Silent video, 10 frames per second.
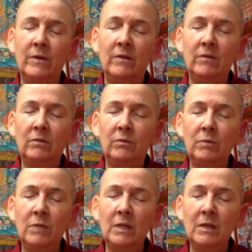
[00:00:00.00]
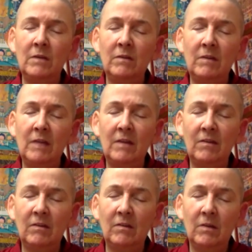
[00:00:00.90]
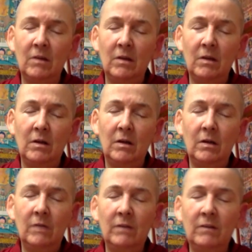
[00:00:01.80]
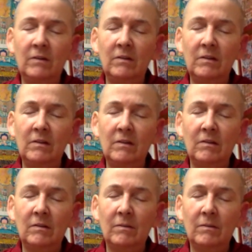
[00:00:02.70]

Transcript: serene states of existence.